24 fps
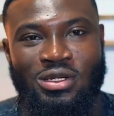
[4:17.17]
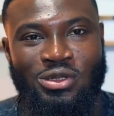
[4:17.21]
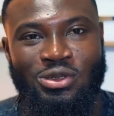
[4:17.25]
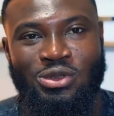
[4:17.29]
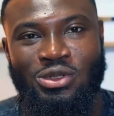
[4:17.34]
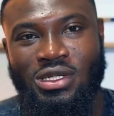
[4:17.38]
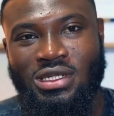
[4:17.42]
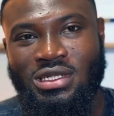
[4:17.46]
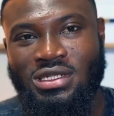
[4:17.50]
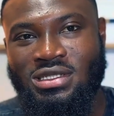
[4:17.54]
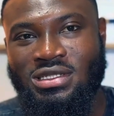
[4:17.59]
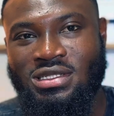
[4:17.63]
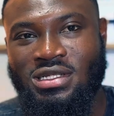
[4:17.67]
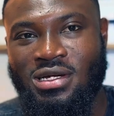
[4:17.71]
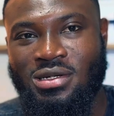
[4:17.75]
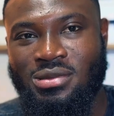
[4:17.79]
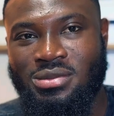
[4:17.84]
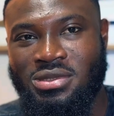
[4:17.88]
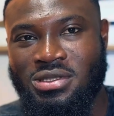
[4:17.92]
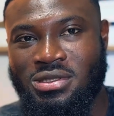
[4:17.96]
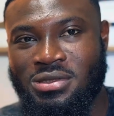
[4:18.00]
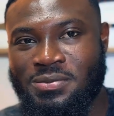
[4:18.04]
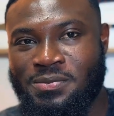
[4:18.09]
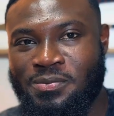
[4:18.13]
You
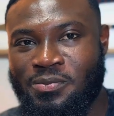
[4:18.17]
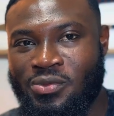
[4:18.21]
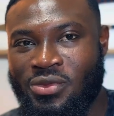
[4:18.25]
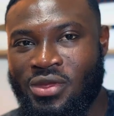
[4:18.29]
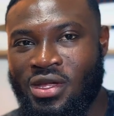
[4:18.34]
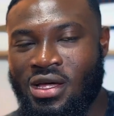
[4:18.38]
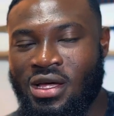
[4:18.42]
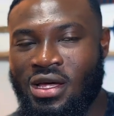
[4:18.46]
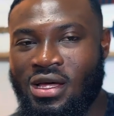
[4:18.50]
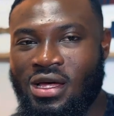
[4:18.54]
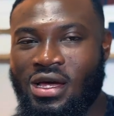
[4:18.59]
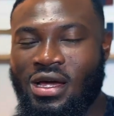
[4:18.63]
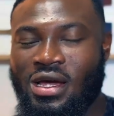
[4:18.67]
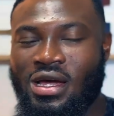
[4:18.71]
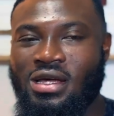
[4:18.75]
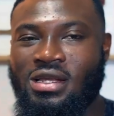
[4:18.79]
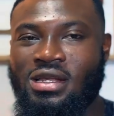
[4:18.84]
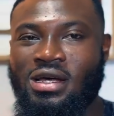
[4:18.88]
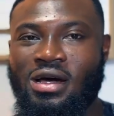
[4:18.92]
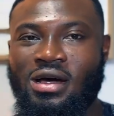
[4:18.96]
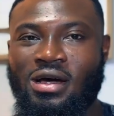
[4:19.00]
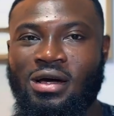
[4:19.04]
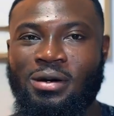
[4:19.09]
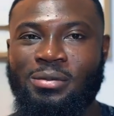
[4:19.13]
understand me?
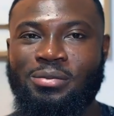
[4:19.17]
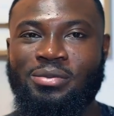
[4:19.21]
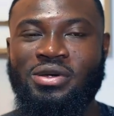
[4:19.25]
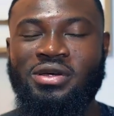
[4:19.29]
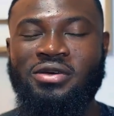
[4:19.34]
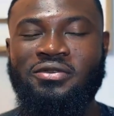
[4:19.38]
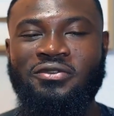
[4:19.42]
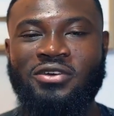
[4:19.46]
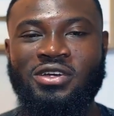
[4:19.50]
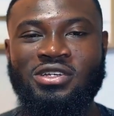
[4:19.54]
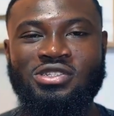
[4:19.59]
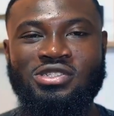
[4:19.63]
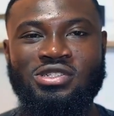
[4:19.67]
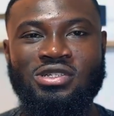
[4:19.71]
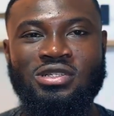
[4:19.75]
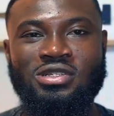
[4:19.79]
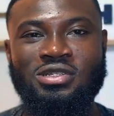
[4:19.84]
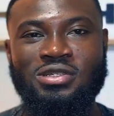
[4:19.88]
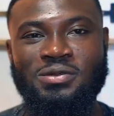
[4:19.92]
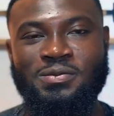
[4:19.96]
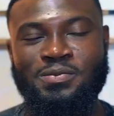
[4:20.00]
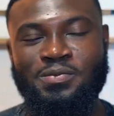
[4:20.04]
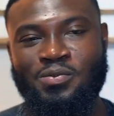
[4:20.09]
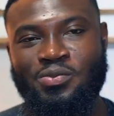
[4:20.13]
And
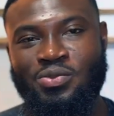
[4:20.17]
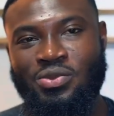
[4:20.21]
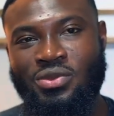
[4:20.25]
eventually,